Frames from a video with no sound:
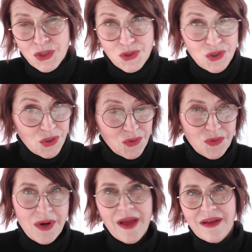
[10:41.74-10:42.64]

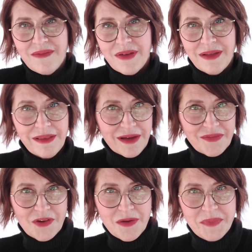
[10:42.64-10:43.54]
do have a lot
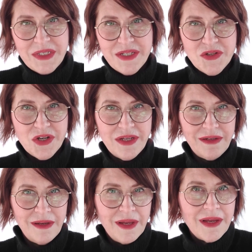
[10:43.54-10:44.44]
of competition,
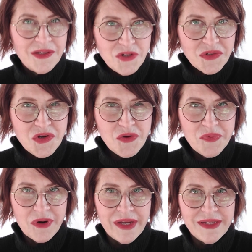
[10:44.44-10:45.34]
adjust your
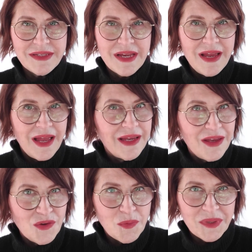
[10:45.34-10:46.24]
price and
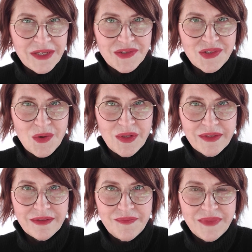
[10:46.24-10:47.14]
get your place
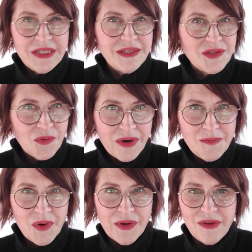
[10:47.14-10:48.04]
sold. This is a
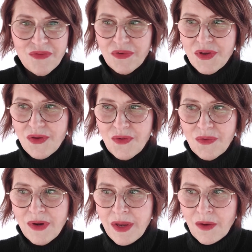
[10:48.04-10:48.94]
great market for
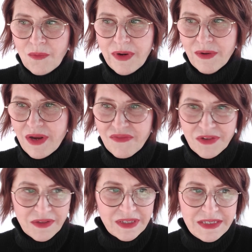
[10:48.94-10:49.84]
you. We are
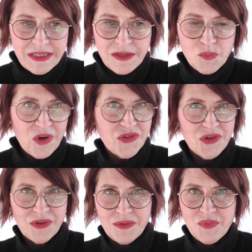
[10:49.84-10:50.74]
definitely seeing
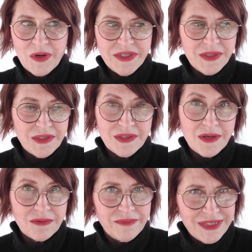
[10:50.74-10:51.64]
pressure on prices,
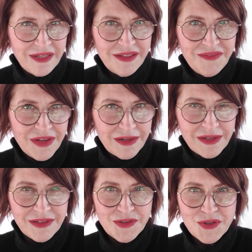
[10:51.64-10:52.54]
so take
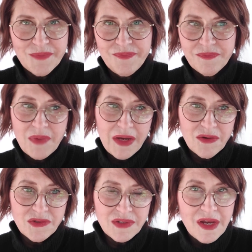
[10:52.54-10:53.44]
advantage,
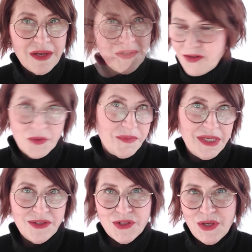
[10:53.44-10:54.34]
buyers. I don't
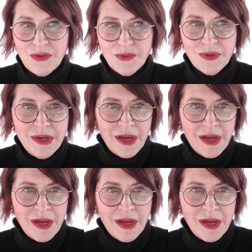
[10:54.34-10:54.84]
mean to